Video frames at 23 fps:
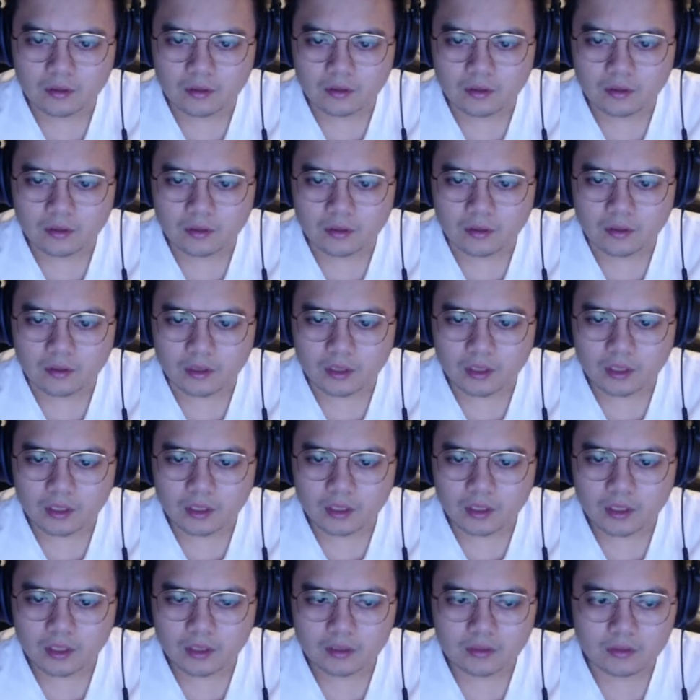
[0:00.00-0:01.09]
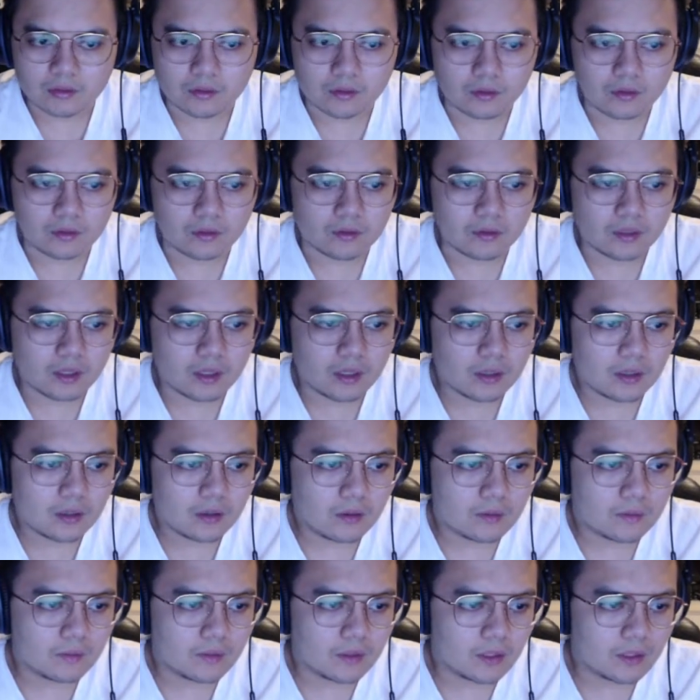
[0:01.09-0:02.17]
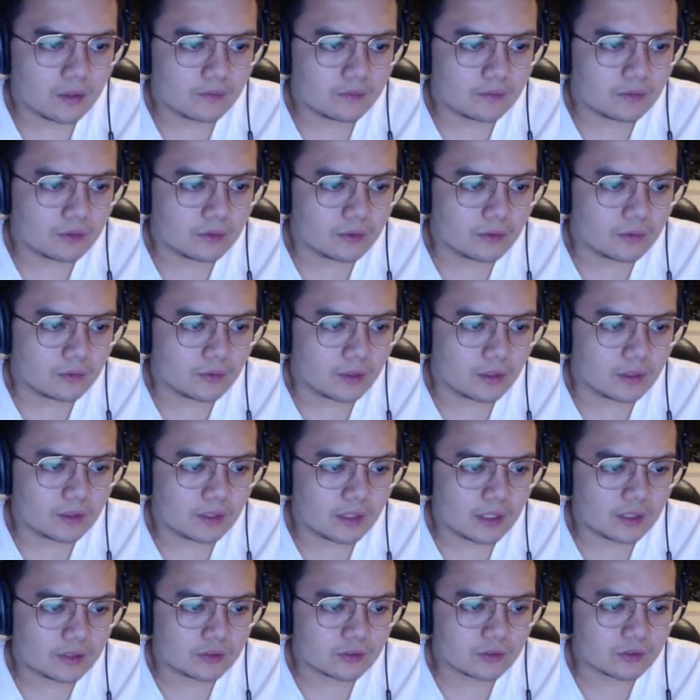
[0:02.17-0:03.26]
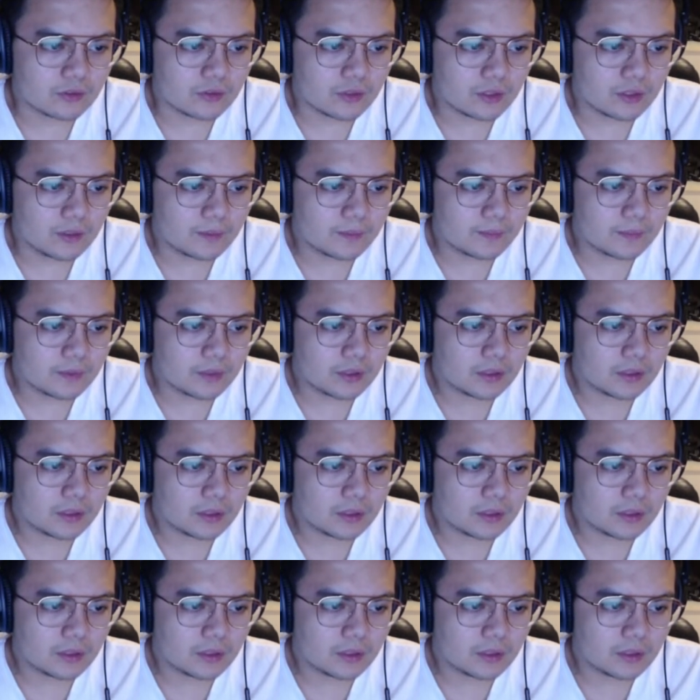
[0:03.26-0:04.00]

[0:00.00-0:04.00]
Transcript: Alright, so now we have to run that script.